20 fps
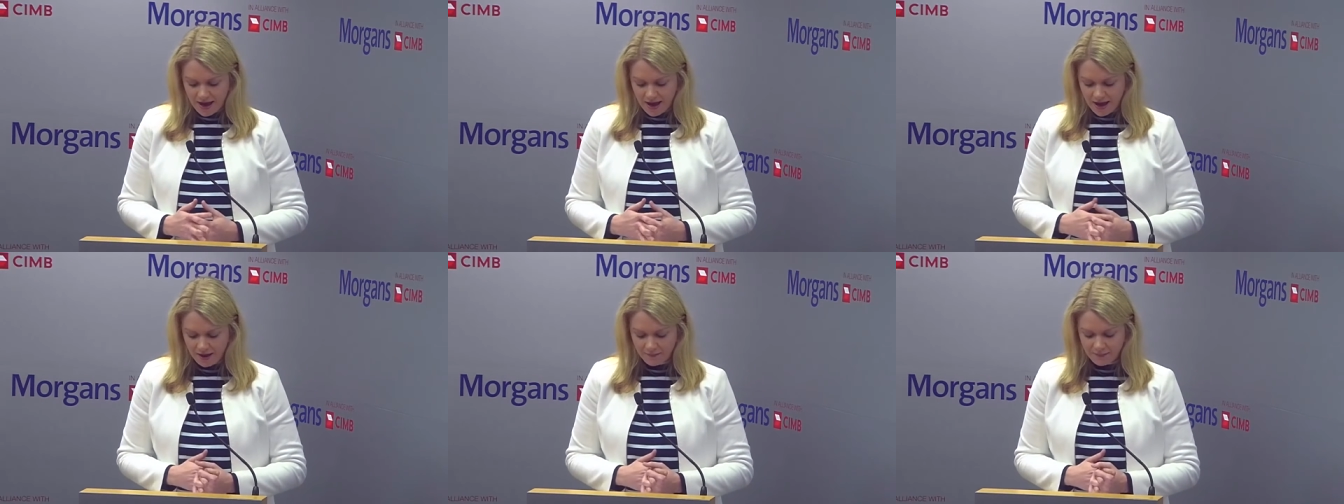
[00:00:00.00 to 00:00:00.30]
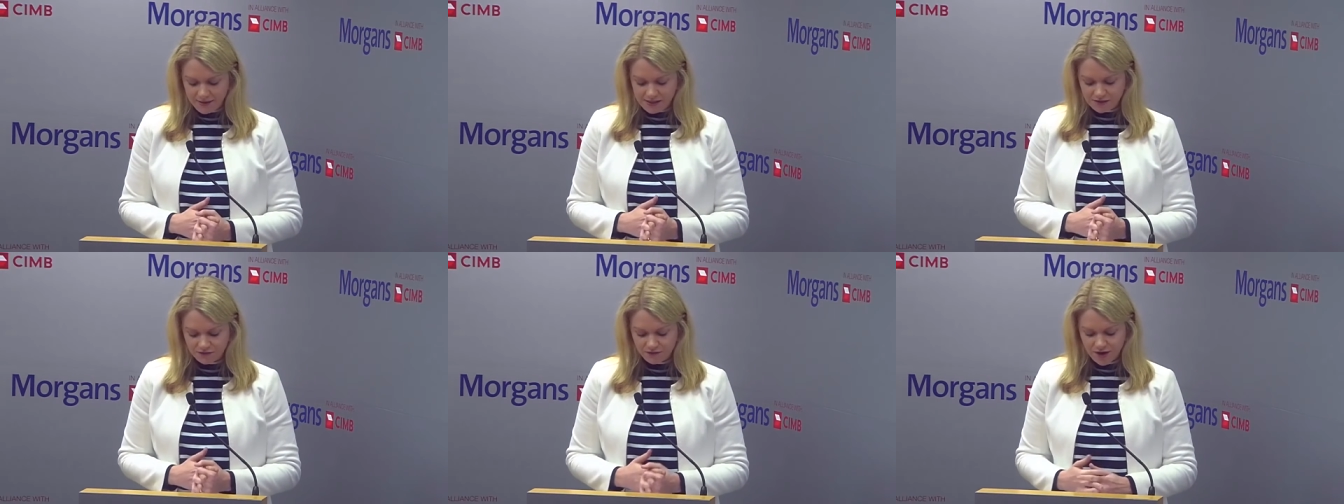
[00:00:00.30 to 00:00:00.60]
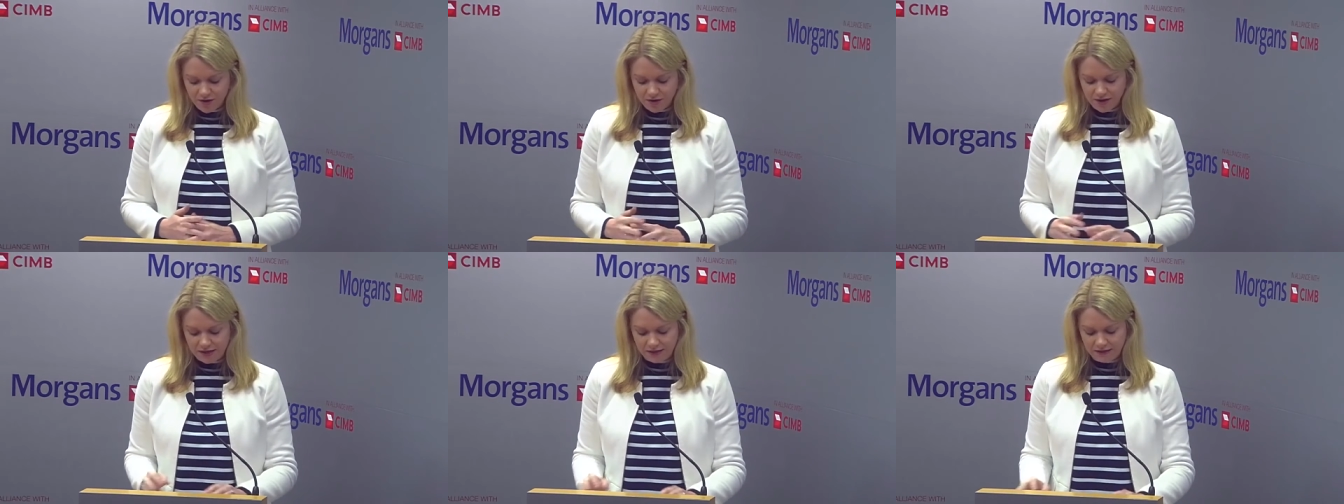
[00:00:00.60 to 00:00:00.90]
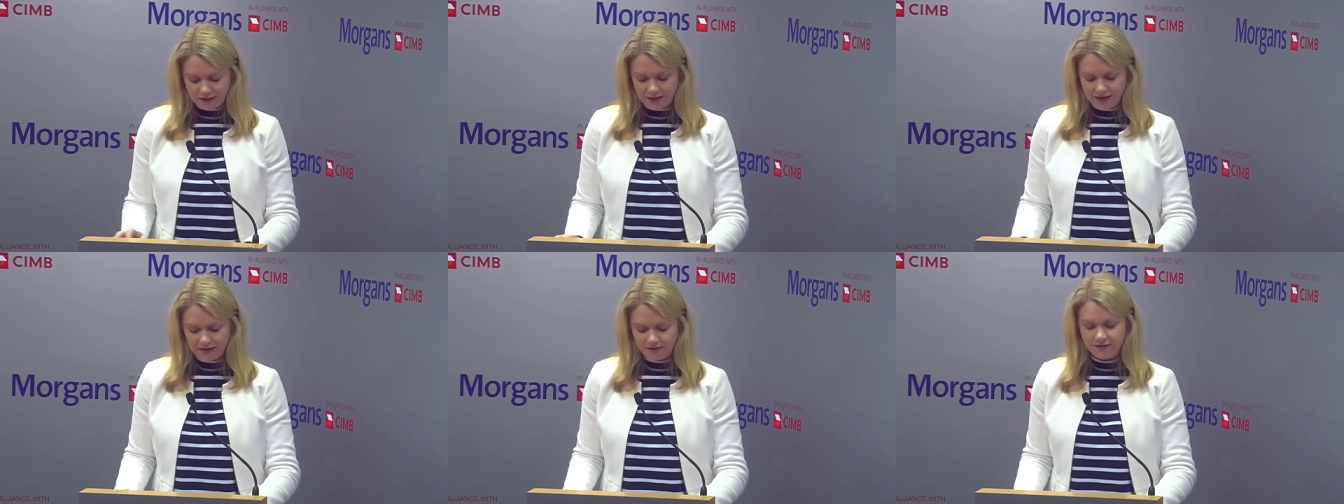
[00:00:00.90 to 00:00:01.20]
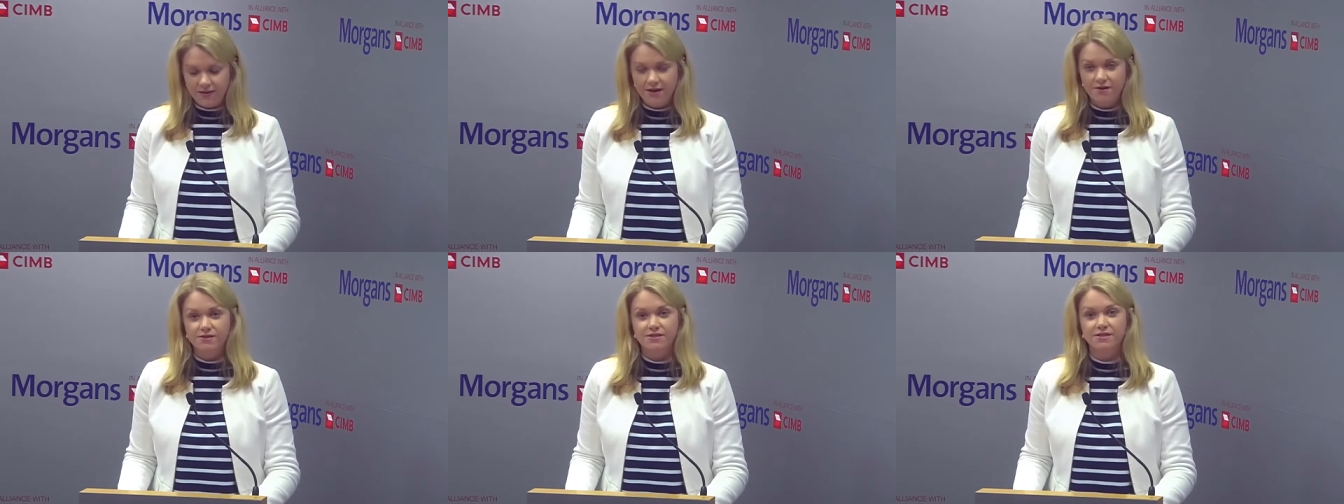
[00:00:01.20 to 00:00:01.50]
Um, it's very clear
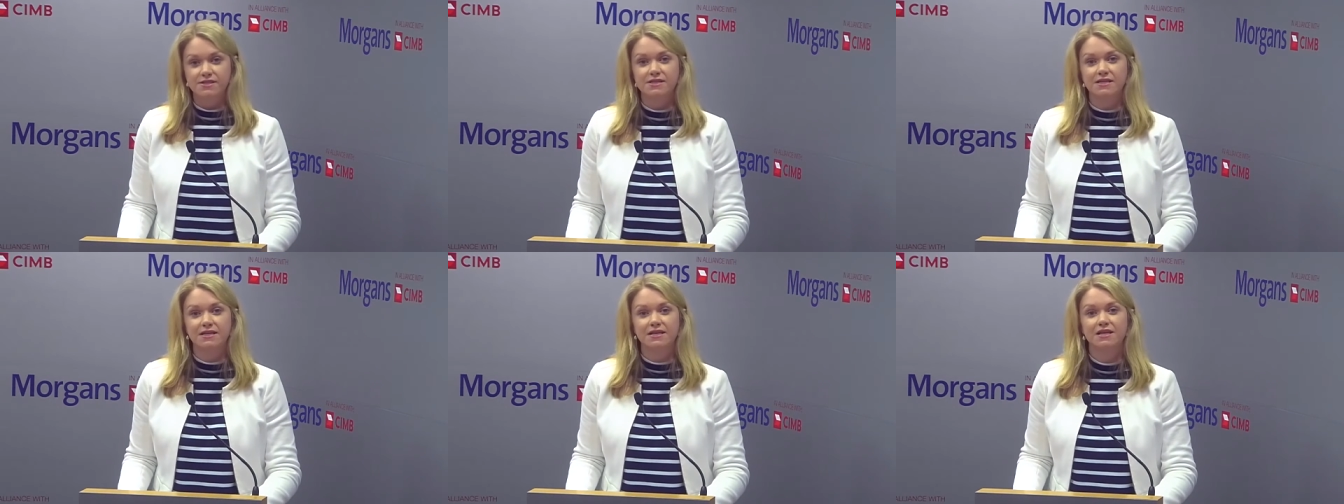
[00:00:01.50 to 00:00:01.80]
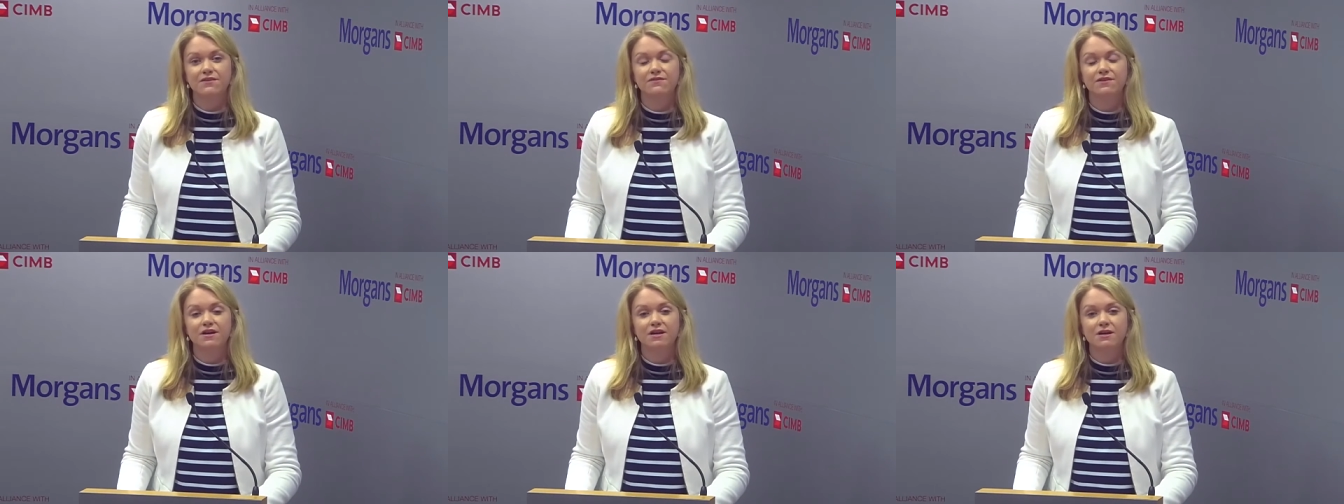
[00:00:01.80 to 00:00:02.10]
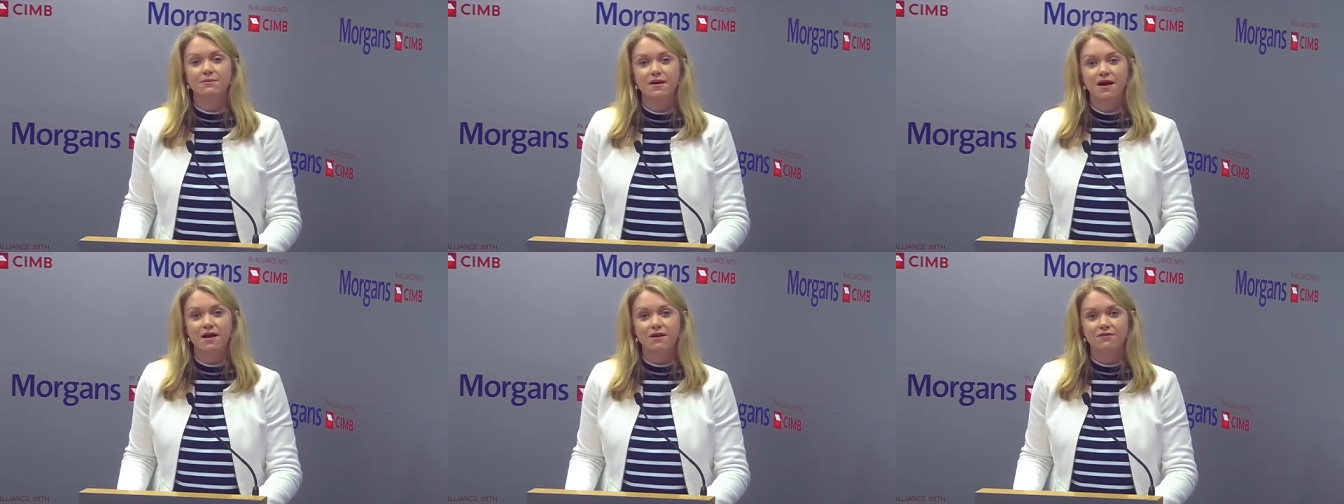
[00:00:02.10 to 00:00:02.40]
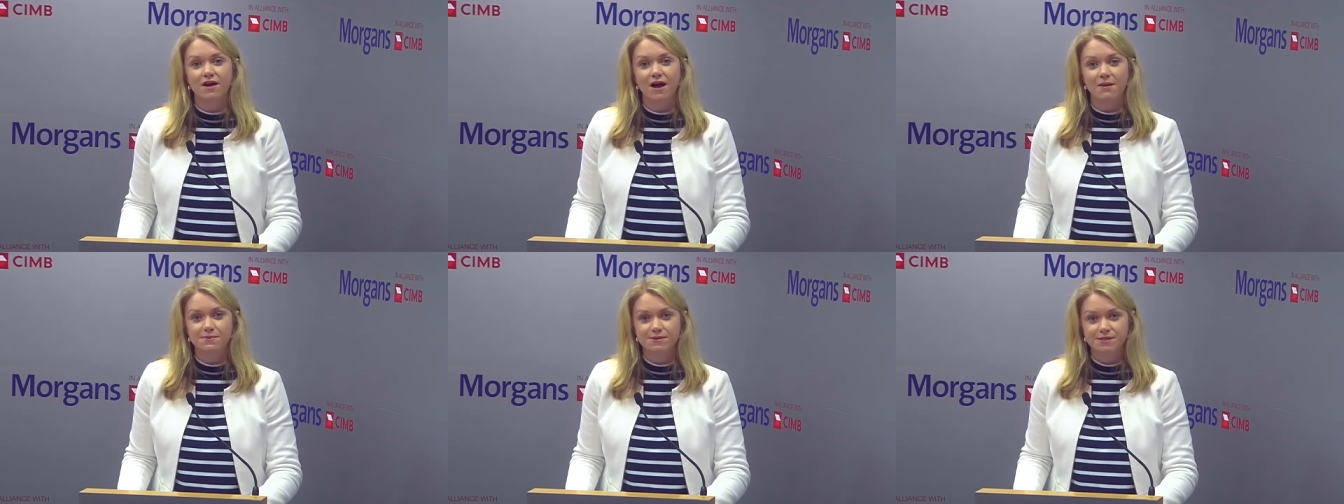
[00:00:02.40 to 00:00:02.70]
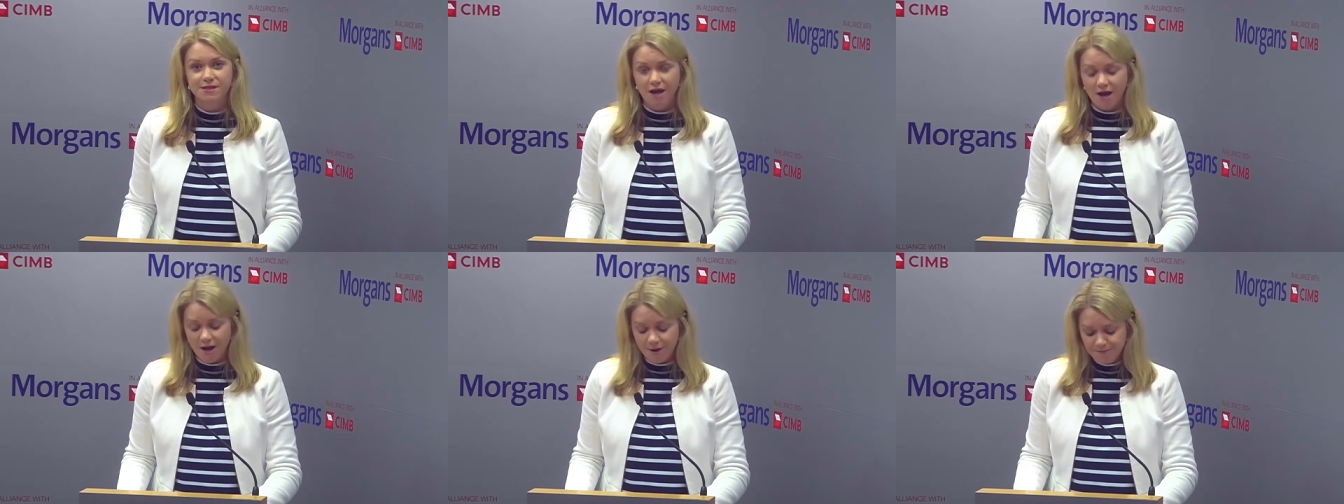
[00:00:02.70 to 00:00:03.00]
that there is a significant amount of
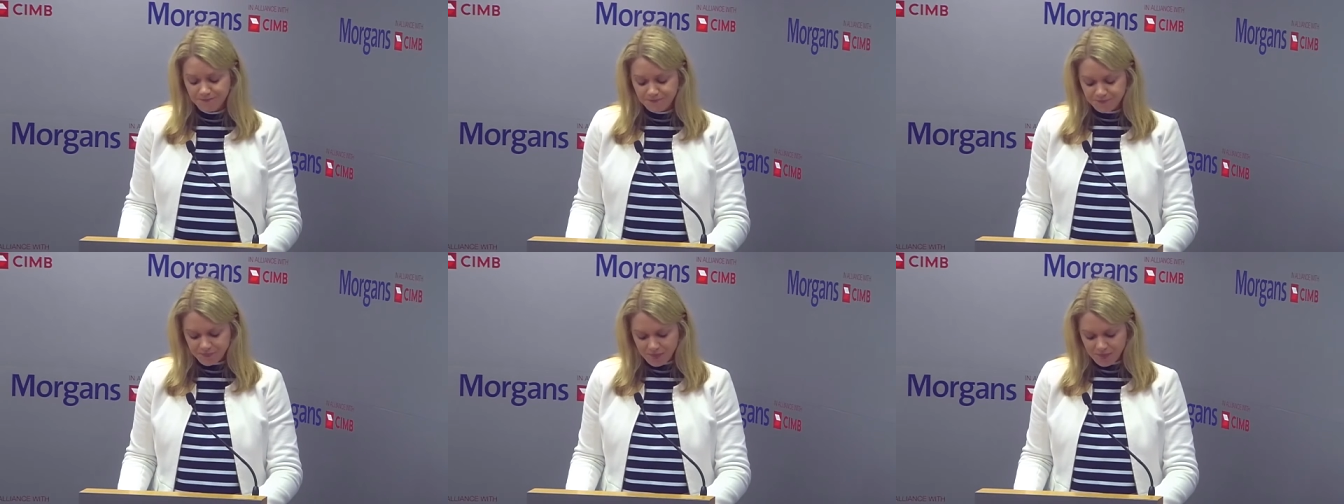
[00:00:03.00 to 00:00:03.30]
upside